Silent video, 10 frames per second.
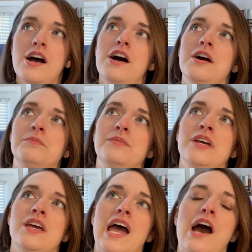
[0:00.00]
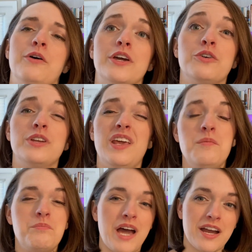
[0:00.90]
how it could
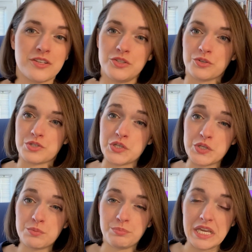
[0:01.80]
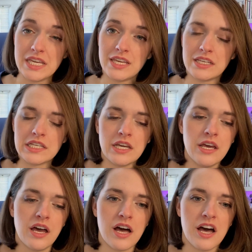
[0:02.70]
impact your speed,
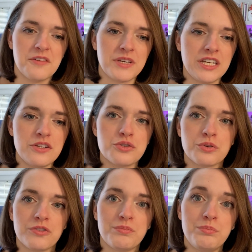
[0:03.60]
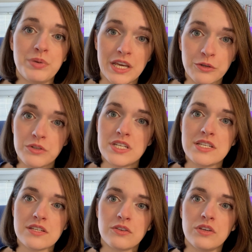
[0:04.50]
any sort of
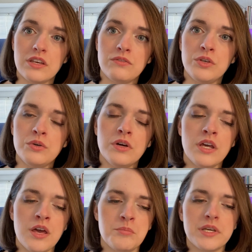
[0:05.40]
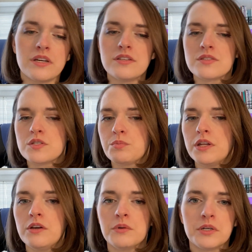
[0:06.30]
penalties it could give you, because
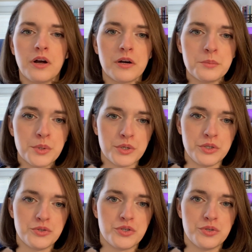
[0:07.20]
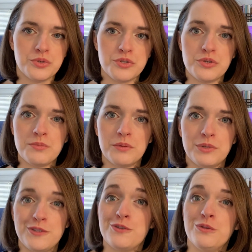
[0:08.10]
depending on what armor you choose, you
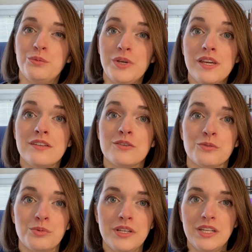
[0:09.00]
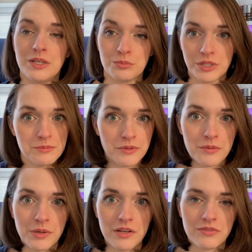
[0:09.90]
might be too weak to really reap
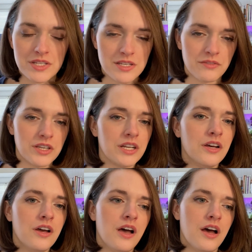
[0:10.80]
the benefits of it.